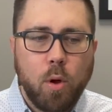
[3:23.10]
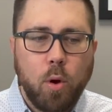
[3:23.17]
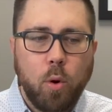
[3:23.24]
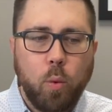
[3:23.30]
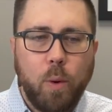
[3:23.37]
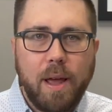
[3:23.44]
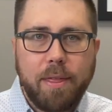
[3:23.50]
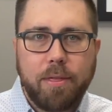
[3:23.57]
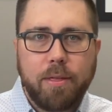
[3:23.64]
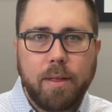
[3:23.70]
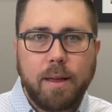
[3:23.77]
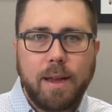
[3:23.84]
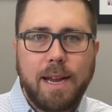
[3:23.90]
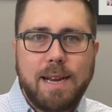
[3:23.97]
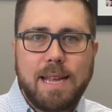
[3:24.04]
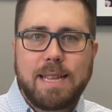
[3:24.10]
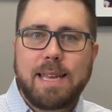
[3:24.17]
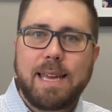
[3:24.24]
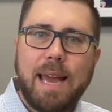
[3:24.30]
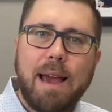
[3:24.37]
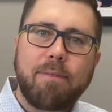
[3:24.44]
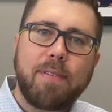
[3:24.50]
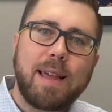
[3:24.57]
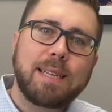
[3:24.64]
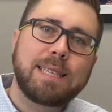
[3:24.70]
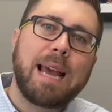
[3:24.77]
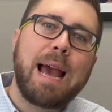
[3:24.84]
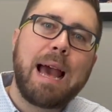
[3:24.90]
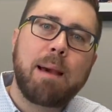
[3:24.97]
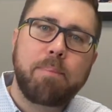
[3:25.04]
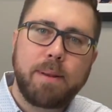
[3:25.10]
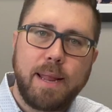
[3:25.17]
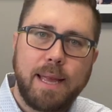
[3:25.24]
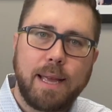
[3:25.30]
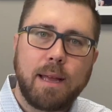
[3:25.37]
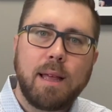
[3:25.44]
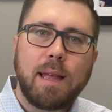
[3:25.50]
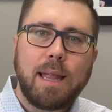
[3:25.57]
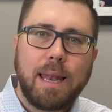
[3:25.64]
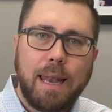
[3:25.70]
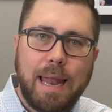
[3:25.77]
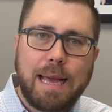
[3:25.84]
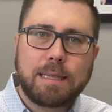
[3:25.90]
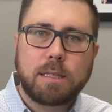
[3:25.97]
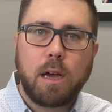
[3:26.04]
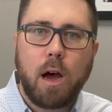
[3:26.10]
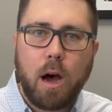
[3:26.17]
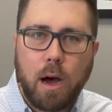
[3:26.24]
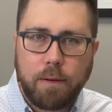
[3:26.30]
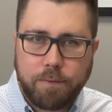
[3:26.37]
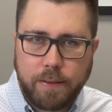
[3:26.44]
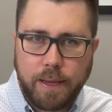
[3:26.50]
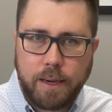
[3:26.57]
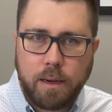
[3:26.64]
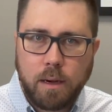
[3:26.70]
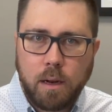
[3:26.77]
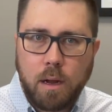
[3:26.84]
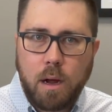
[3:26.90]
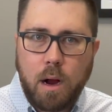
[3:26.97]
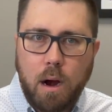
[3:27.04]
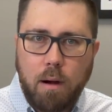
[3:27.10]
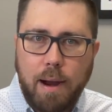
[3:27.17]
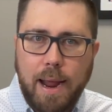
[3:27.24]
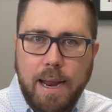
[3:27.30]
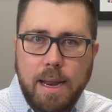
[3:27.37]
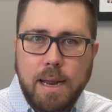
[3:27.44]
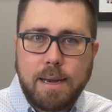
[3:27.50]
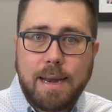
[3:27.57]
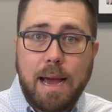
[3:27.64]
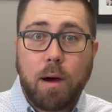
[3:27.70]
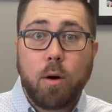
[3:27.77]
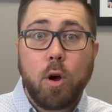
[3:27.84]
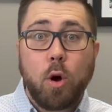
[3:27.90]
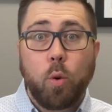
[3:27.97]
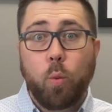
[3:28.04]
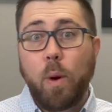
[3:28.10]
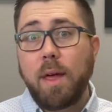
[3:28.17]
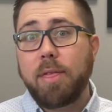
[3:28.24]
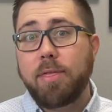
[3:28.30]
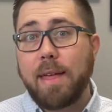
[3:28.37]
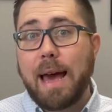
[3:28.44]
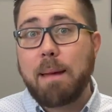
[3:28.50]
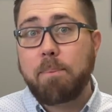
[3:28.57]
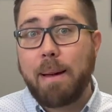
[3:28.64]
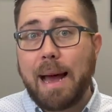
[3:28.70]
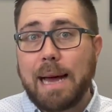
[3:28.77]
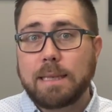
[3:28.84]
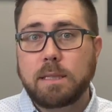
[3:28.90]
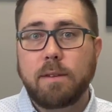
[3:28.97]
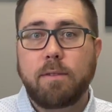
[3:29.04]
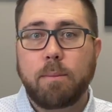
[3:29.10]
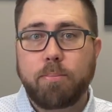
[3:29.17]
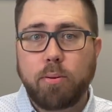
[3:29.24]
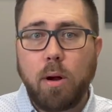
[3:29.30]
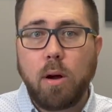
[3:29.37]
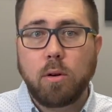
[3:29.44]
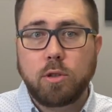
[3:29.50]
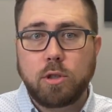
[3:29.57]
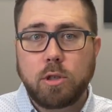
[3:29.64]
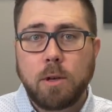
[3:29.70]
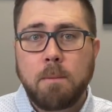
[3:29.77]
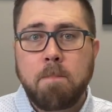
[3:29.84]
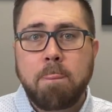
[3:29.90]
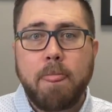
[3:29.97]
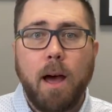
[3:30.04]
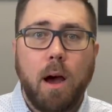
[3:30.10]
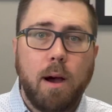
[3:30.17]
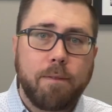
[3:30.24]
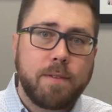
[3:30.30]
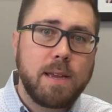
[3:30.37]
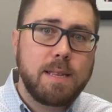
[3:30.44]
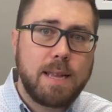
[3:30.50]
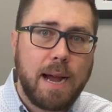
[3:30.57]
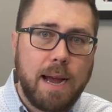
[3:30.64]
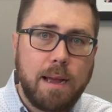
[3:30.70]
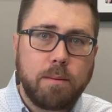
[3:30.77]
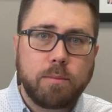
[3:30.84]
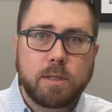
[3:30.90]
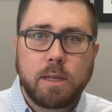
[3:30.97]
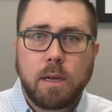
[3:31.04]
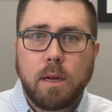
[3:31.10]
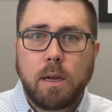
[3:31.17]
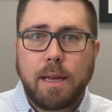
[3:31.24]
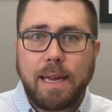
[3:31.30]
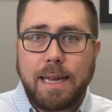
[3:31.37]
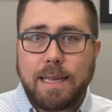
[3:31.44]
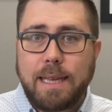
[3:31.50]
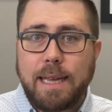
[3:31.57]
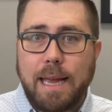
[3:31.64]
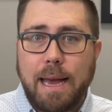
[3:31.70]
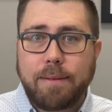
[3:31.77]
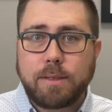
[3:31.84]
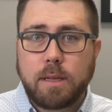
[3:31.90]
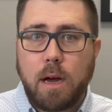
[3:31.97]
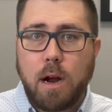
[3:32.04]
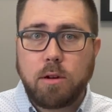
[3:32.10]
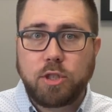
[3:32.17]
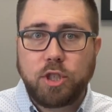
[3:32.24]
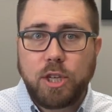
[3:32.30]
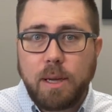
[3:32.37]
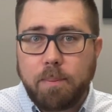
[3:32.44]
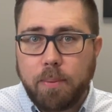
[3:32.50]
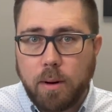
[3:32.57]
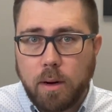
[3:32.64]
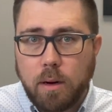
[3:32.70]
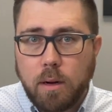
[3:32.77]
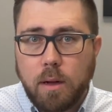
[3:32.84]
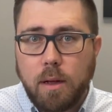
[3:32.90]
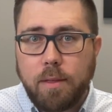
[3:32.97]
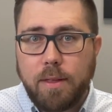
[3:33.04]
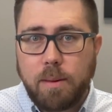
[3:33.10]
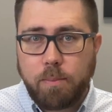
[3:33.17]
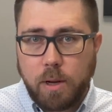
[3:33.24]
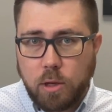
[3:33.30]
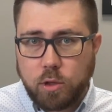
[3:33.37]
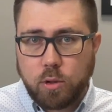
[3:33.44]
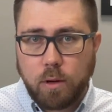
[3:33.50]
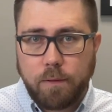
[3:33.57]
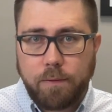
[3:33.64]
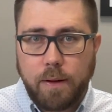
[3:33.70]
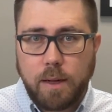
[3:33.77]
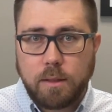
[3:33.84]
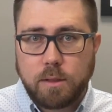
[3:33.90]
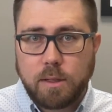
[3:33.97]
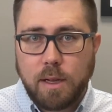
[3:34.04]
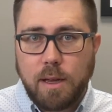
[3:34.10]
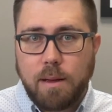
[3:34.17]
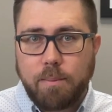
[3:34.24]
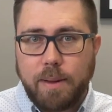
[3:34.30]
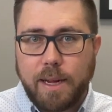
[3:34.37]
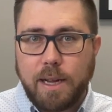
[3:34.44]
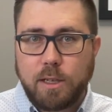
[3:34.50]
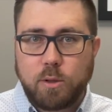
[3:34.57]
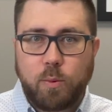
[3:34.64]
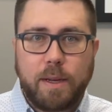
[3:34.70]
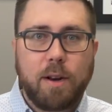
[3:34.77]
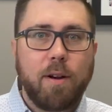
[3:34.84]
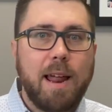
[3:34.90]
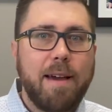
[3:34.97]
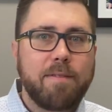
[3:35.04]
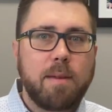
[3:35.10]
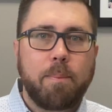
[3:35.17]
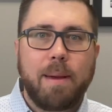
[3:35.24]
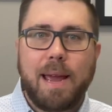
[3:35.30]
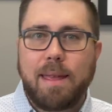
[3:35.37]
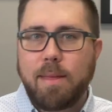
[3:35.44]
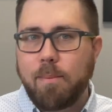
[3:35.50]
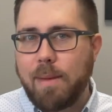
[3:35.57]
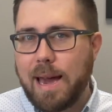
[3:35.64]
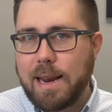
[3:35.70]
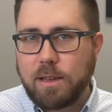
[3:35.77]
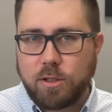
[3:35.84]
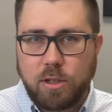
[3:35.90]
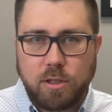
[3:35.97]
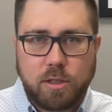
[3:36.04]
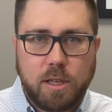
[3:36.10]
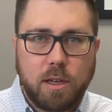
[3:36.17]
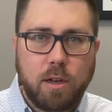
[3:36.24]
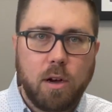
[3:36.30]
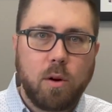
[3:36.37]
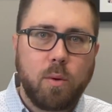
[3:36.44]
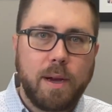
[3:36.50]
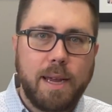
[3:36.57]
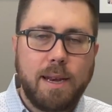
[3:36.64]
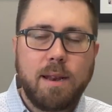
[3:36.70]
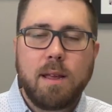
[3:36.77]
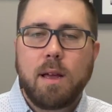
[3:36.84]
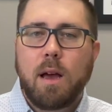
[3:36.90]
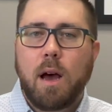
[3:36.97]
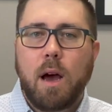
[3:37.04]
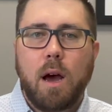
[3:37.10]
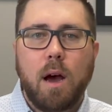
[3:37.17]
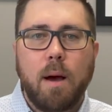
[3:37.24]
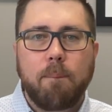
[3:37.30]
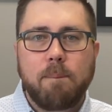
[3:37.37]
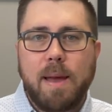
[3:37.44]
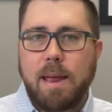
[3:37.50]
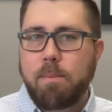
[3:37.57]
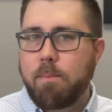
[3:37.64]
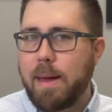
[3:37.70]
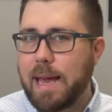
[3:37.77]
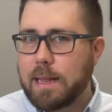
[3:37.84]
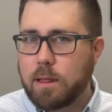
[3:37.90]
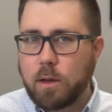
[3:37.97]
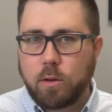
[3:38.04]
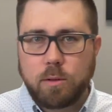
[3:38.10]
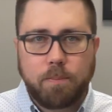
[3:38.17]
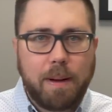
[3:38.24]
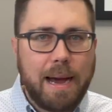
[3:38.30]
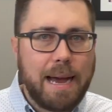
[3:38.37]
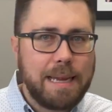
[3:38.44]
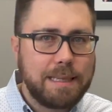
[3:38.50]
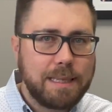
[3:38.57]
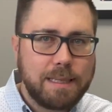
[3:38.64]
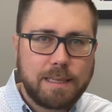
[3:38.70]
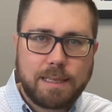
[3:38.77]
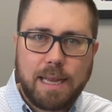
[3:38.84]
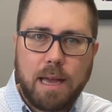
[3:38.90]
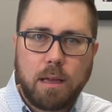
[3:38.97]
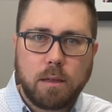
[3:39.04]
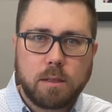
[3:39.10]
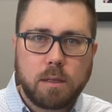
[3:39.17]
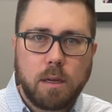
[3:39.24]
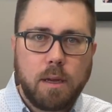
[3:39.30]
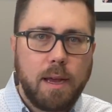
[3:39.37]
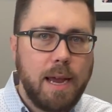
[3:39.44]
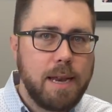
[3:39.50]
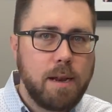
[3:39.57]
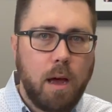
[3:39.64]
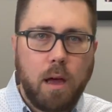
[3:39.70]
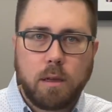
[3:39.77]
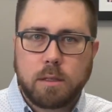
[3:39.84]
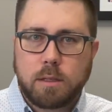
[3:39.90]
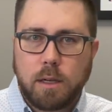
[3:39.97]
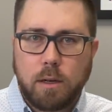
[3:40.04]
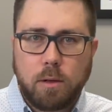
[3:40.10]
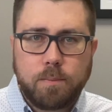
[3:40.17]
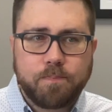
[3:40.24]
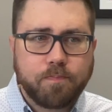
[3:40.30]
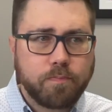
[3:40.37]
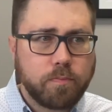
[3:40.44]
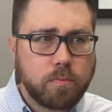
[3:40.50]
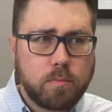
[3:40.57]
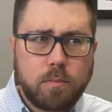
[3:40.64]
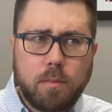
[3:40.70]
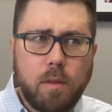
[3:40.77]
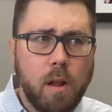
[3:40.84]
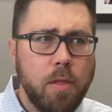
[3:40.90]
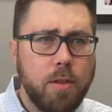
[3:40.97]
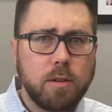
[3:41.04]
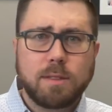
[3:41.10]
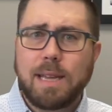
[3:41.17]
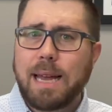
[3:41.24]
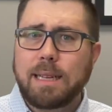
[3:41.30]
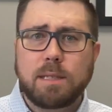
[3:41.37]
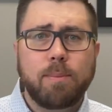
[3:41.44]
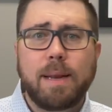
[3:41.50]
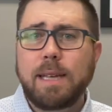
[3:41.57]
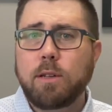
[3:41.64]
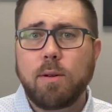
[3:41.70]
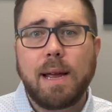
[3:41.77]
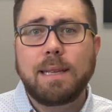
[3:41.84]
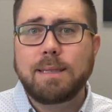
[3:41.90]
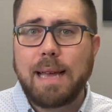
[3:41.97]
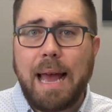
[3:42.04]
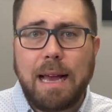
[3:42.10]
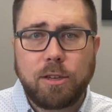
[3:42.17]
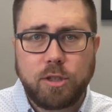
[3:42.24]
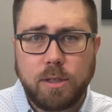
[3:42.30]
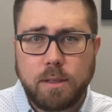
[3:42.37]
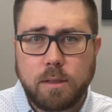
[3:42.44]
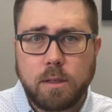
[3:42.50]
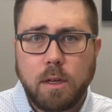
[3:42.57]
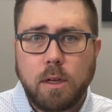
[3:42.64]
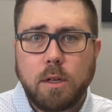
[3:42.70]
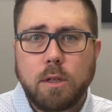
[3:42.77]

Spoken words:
With an ETF, that is happening less often, all right? Now, with that passive approach, oftentimes ETFs are cheaper than mutual funds because we don't have to pay the managers to go in and make those buys and sells. And also, there's not as many transactions.